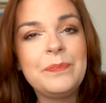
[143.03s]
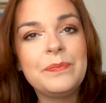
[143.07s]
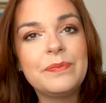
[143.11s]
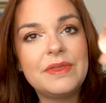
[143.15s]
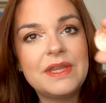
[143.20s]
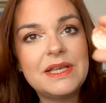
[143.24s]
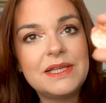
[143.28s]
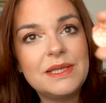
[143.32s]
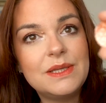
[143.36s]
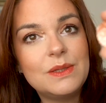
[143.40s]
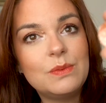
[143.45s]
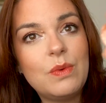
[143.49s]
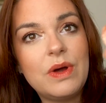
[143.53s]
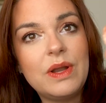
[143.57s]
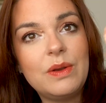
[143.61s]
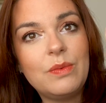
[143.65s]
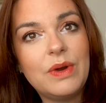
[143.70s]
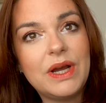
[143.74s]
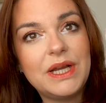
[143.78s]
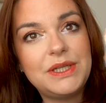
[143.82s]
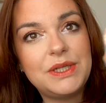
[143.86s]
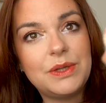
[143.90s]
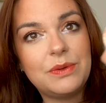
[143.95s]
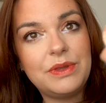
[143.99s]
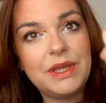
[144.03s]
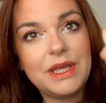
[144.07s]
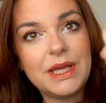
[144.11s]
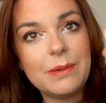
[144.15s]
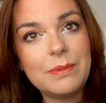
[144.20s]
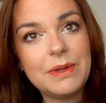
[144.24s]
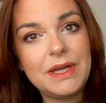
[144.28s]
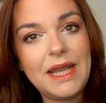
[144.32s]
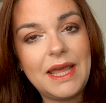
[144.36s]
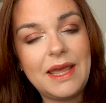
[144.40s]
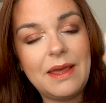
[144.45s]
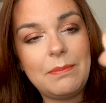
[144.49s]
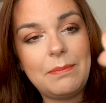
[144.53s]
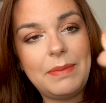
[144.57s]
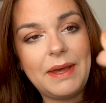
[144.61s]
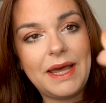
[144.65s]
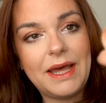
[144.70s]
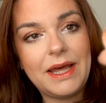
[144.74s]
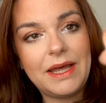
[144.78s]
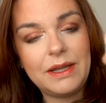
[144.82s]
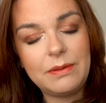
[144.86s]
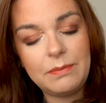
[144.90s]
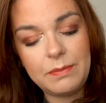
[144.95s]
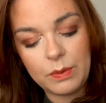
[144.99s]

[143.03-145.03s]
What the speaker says: This is one where I don't think I'm going to hit pan,